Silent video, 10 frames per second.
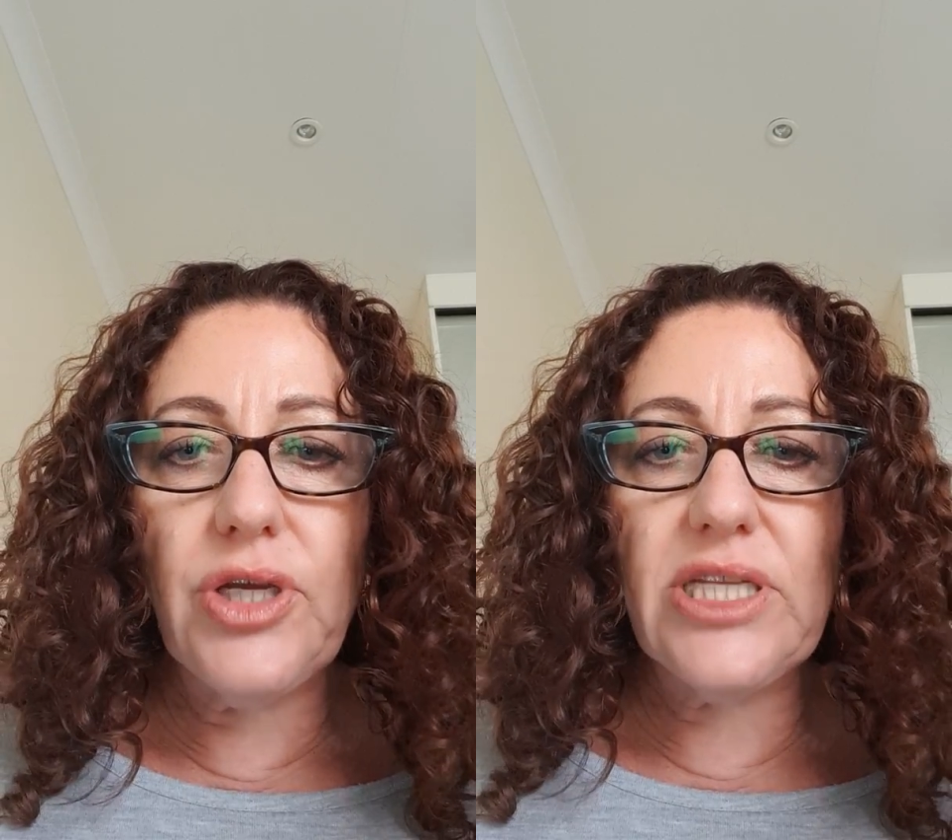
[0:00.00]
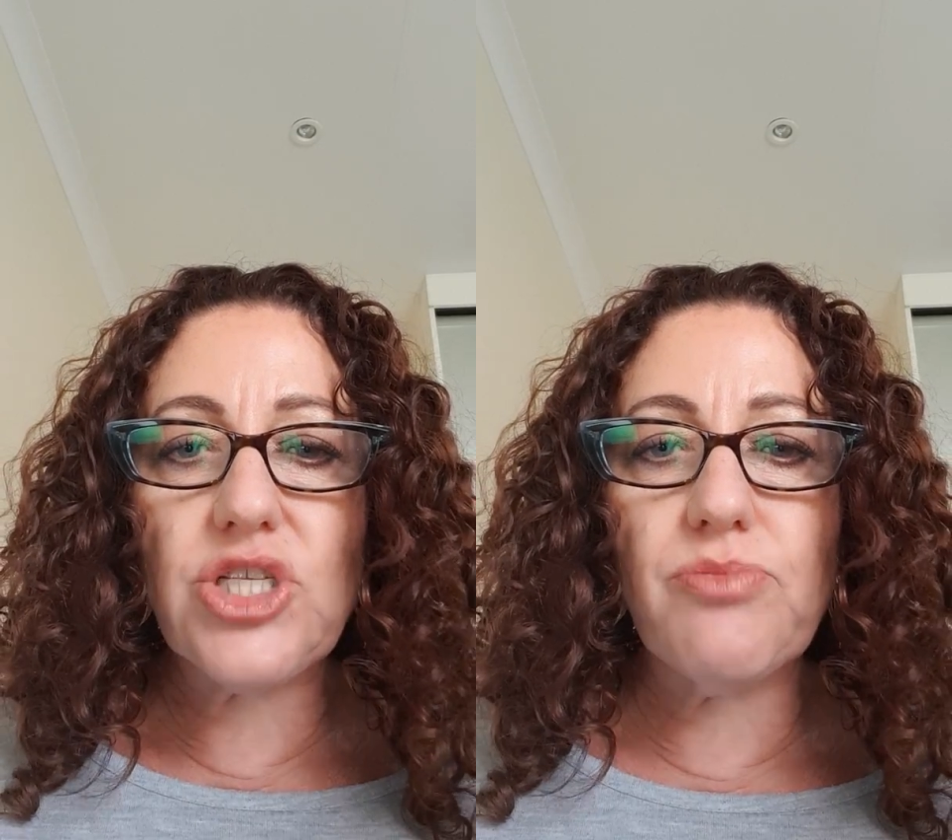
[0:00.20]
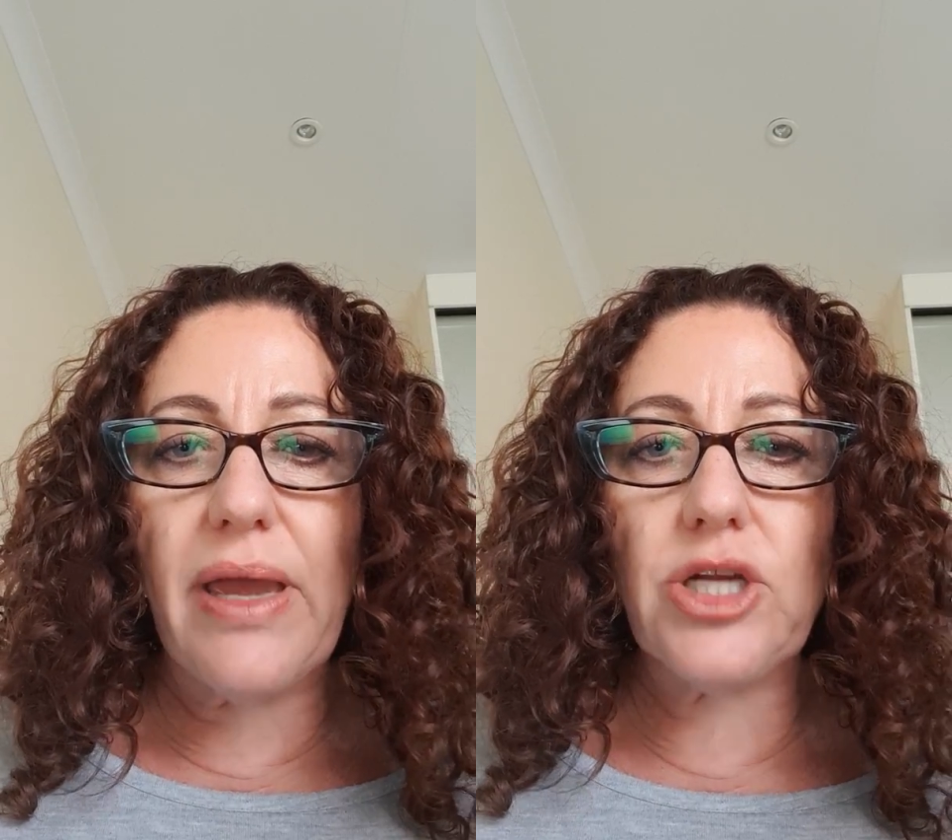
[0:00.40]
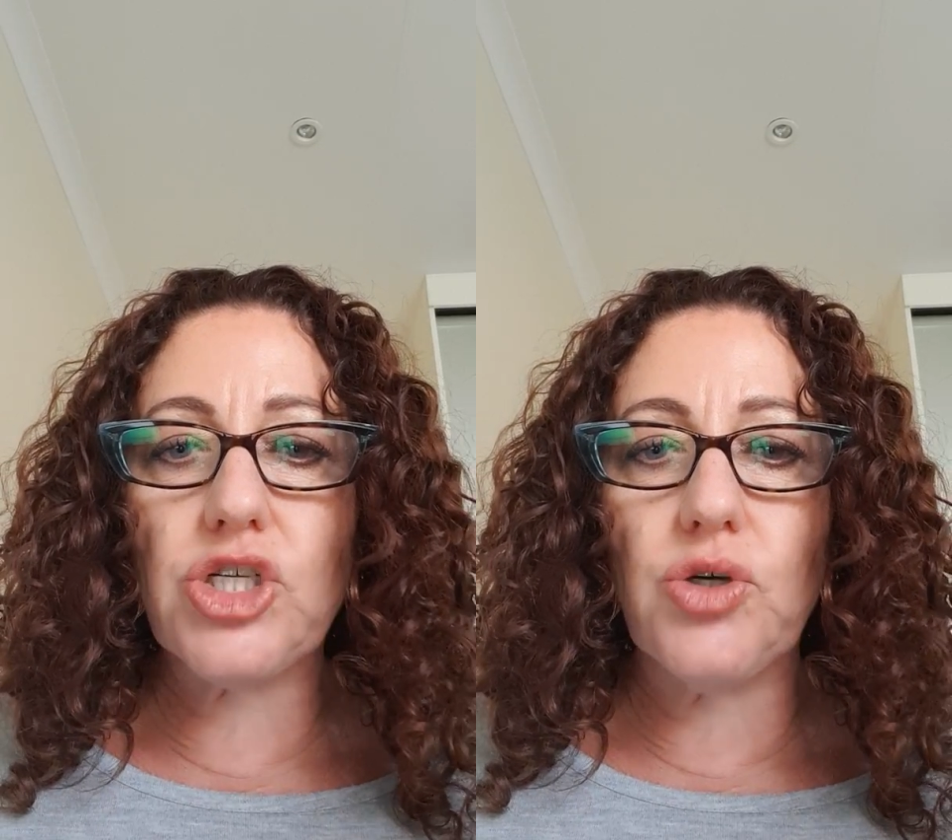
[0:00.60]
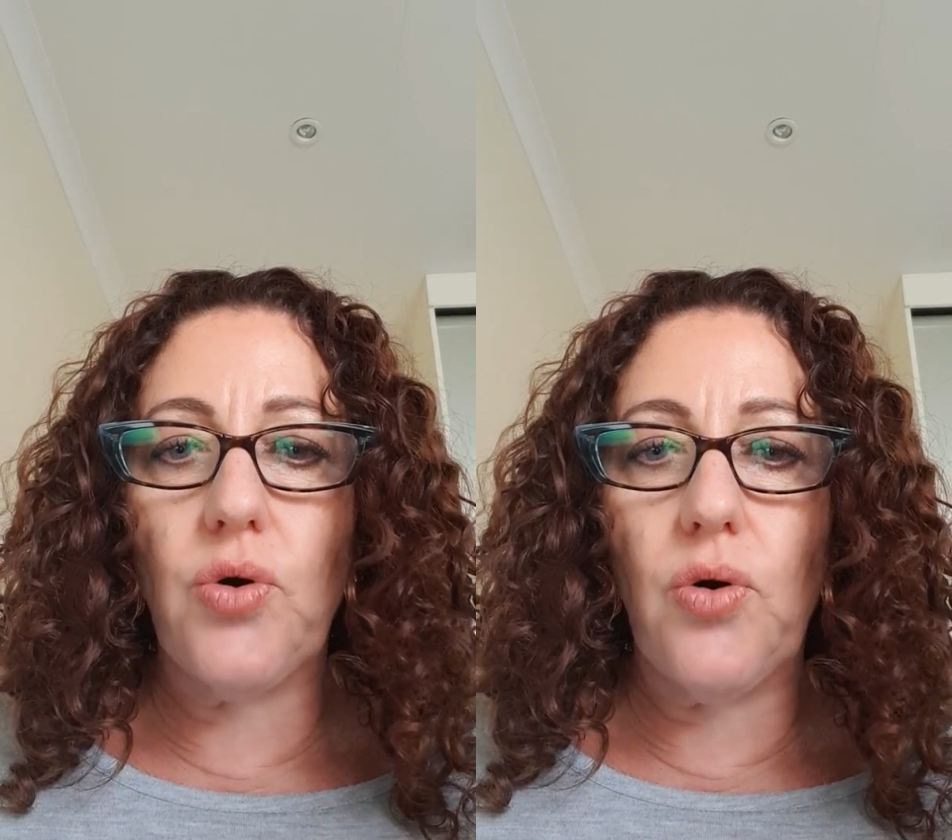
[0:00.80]
need to make
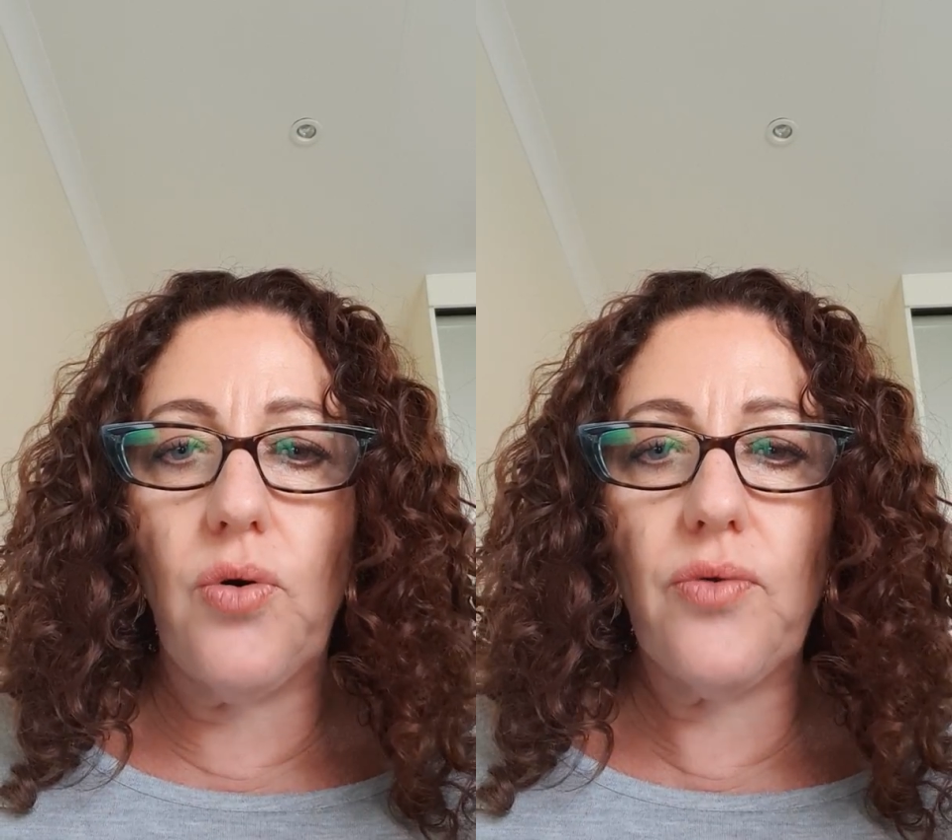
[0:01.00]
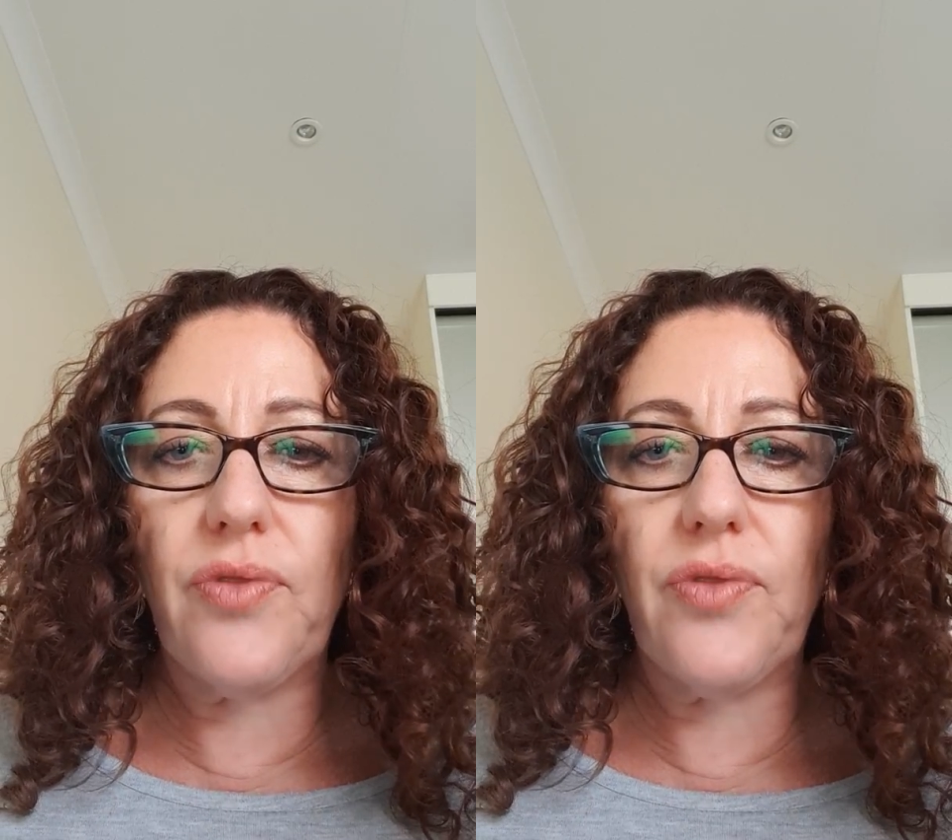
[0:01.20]
sure